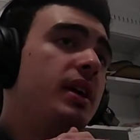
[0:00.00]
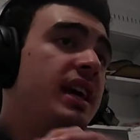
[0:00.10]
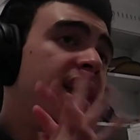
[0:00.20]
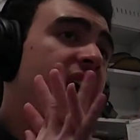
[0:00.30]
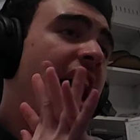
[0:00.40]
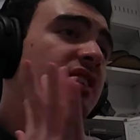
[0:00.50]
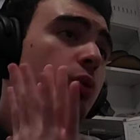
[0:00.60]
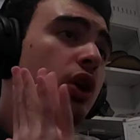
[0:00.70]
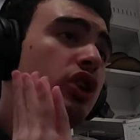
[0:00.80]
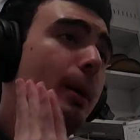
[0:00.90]
He has
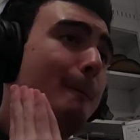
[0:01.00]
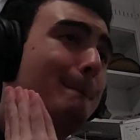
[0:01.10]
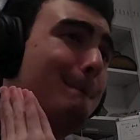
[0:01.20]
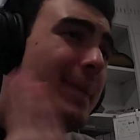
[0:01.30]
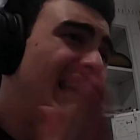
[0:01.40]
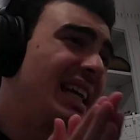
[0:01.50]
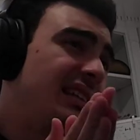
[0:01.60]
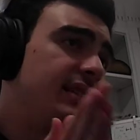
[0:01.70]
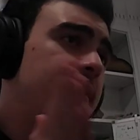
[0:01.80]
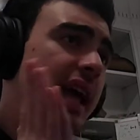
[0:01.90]
one of the
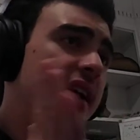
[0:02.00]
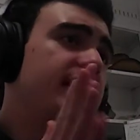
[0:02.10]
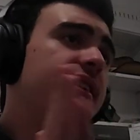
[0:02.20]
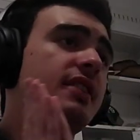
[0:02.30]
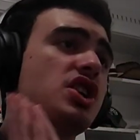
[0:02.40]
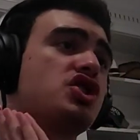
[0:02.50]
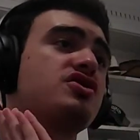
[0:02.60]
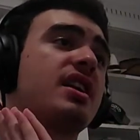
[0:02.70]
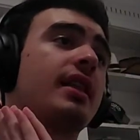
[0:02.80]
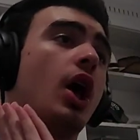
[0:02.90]
biggest standard
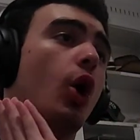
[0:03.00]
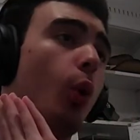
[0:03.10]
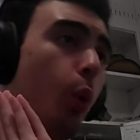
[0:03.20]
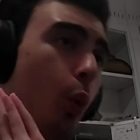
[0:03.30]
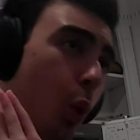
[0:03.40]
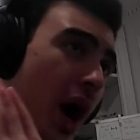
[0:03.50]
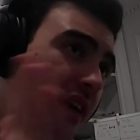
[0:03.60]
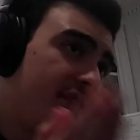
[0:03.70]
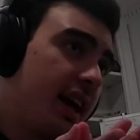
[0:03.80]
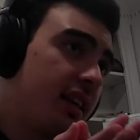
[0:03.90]
deviations and
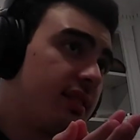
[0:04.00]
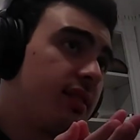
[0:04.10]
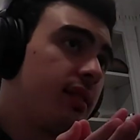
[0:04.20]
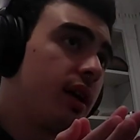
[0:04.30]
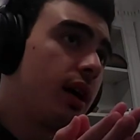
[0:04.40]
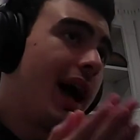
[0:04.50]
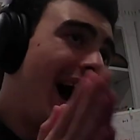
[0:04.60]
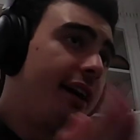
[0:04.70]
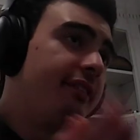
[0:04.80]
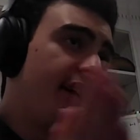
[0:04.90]
wavelengths
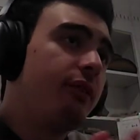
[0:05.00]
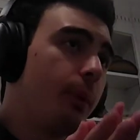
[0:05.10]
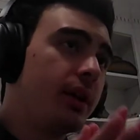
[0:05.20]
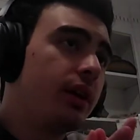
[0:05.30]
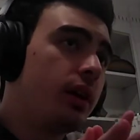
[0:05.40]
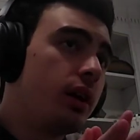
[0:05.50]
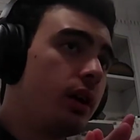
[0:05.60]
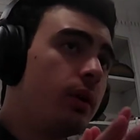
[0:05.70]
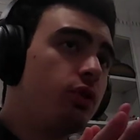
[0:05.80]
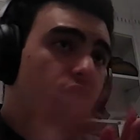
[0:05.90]
out of everyone.
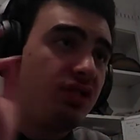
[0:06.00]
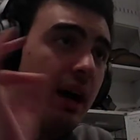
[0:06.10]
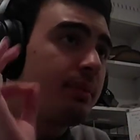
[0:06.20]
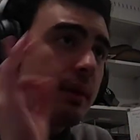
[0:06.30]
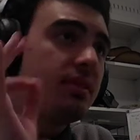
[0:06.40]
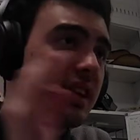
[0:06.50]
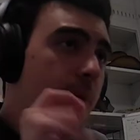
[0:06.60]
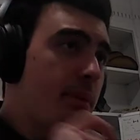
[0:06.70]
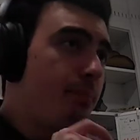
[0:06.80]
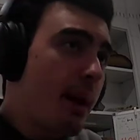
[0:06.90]
So sometimes he
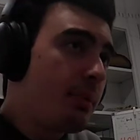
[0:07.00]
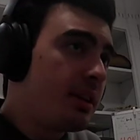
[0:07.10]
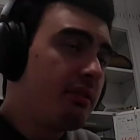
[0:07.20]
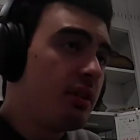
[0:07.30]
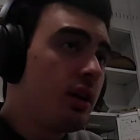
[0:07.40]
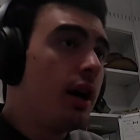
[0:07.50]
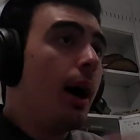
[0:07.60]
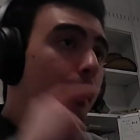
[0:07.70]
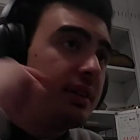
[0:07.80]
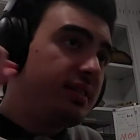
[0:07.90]
can be member level,
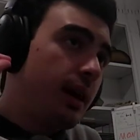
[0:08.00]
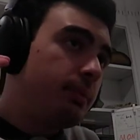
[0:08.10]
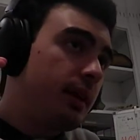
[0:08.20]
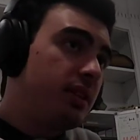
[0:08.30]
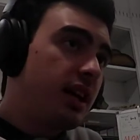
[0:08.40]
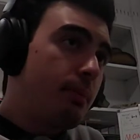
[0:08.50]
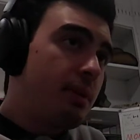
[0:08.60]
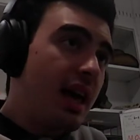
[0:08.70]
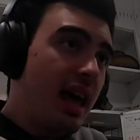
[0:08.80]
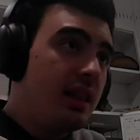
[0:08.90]
but sometimes he can
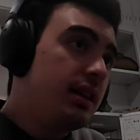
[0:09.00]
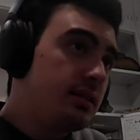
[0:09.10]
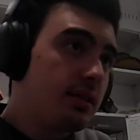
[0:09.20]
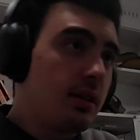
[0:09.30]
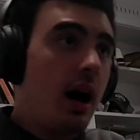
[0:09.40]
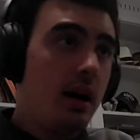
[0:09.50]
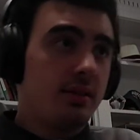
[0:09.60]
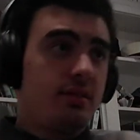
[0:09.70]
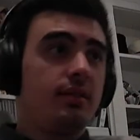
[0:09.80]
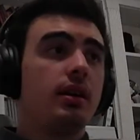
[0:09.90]
be elite,
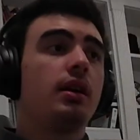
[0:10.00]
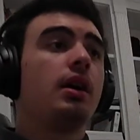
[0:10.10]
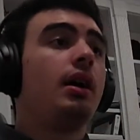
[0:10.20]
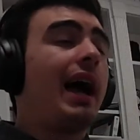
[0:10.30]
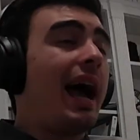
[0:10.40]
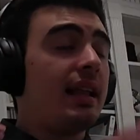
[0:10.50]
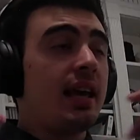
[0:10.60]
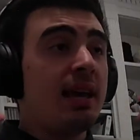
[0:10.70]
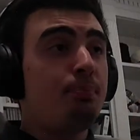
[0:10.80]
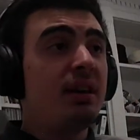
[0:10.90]
honestly. And
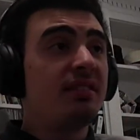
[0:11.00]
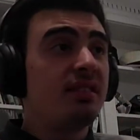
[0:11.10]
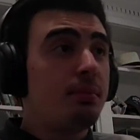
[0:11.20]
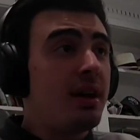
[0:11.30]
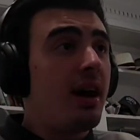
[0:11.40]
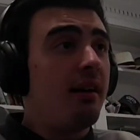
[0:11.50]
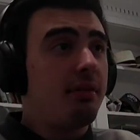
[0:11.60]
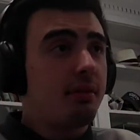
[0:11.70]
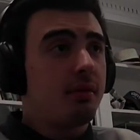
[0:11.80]
it pisses me off.